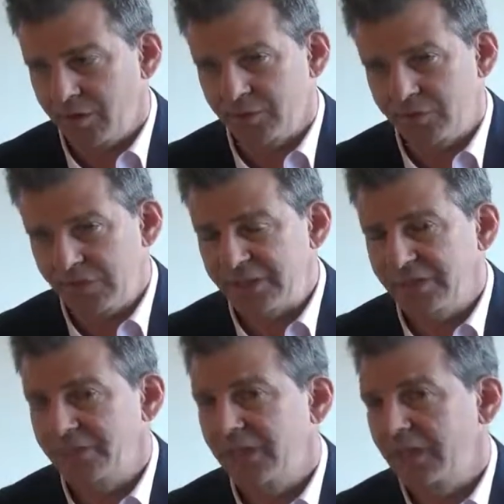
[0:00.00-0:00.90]

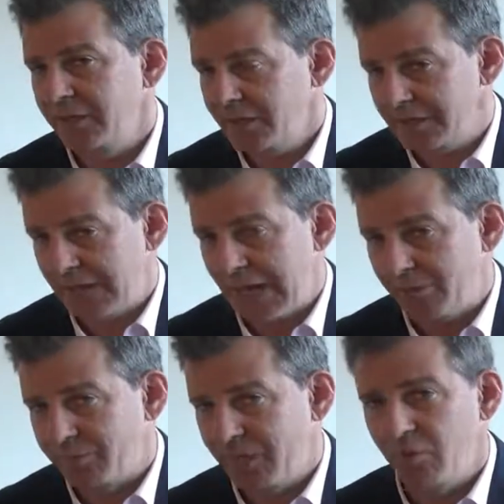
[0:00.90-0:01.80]
species can
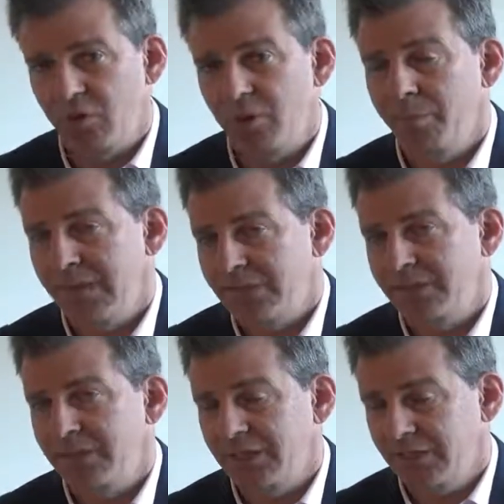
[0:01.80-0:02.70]
adapt, and we're
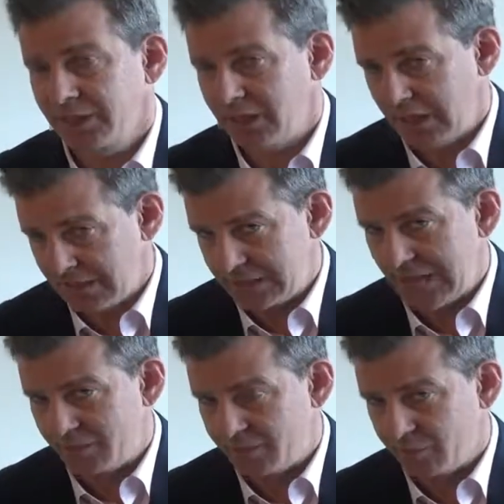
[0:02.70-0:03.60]
amazingly
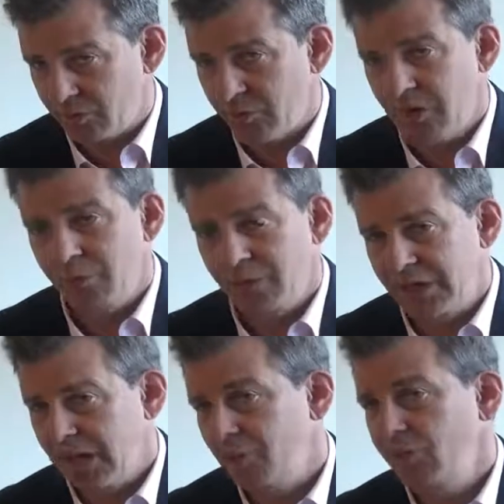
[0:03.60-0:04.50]
adaptable, but
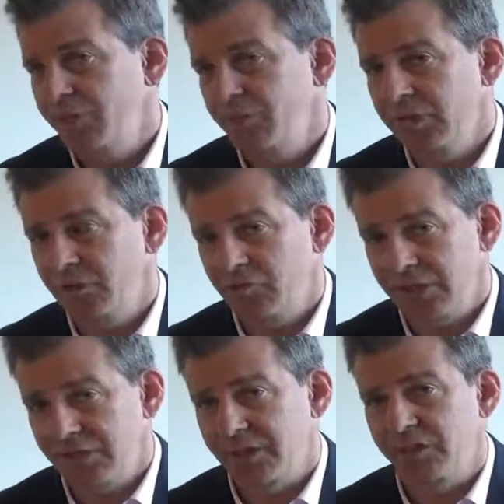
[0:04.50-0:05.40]
not when you
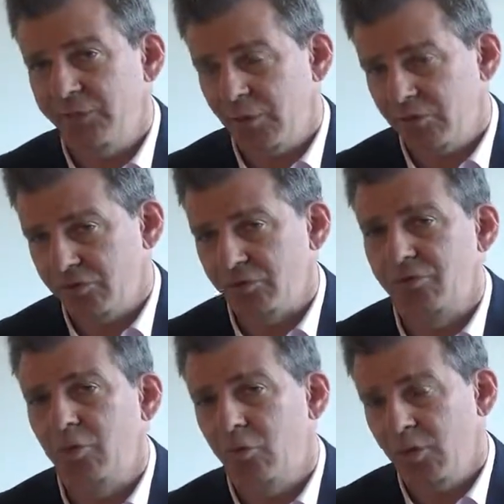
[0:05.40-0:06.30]
increase exposure
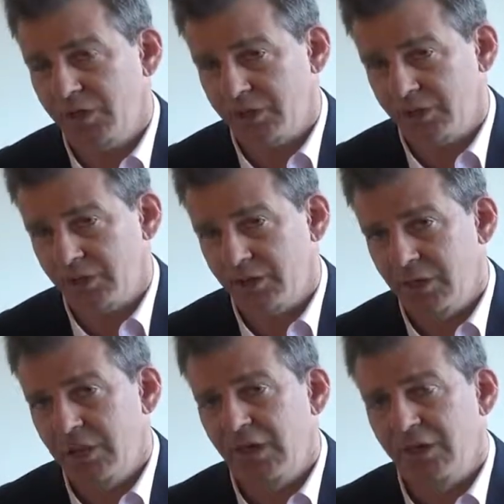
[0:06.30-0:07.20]
so quickly.
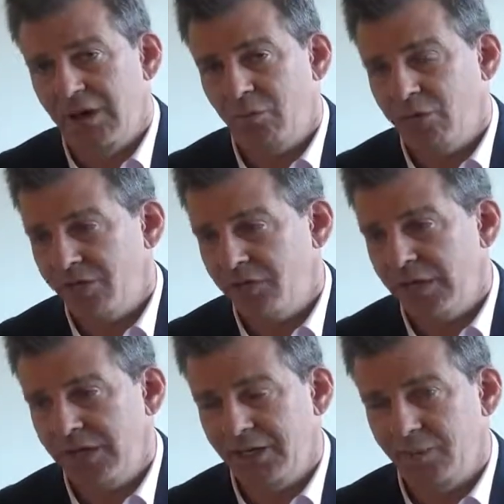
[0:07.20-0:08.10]
Not when you're
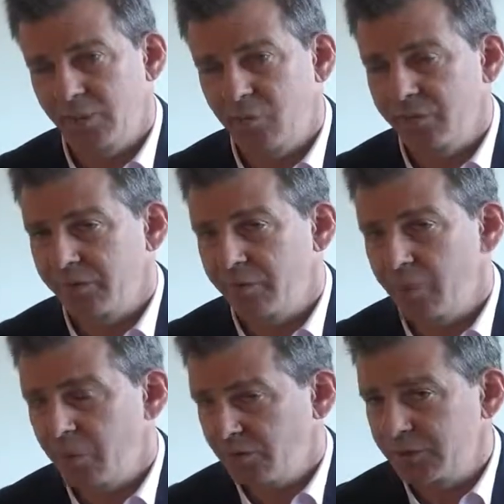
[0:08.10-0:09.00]
hitting them with
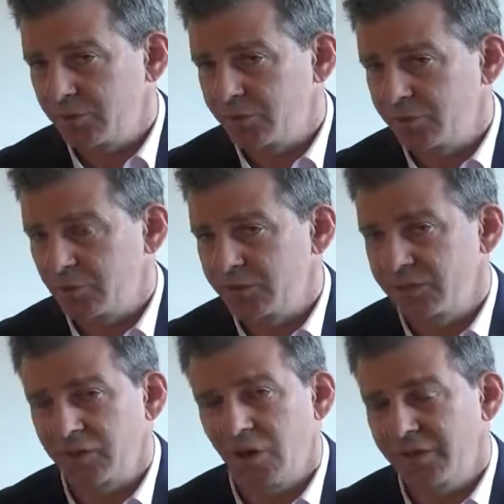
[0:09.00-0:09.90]
multiple
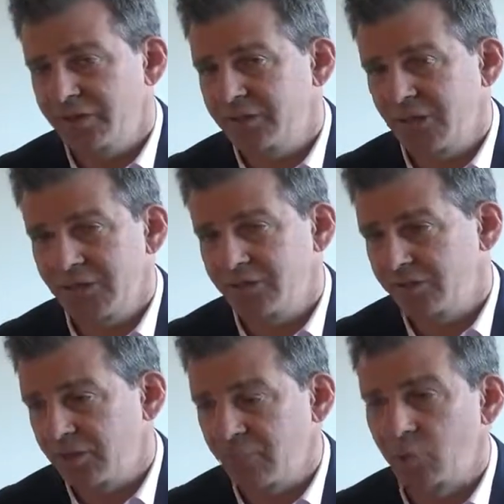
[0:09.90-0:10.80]
sources. All these studies
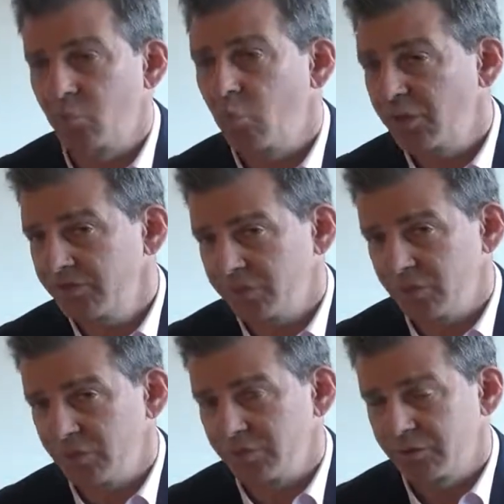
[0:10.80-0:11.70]
are done with one
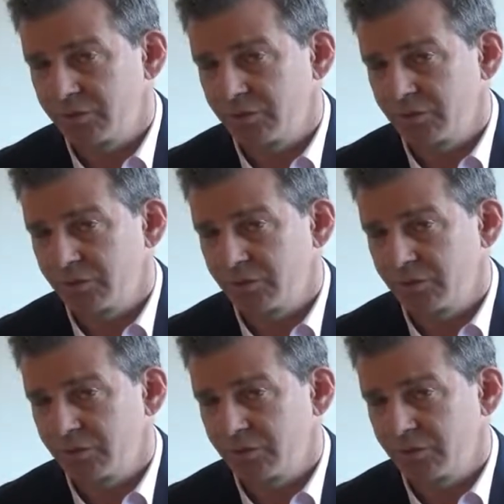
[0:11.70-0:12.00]
source.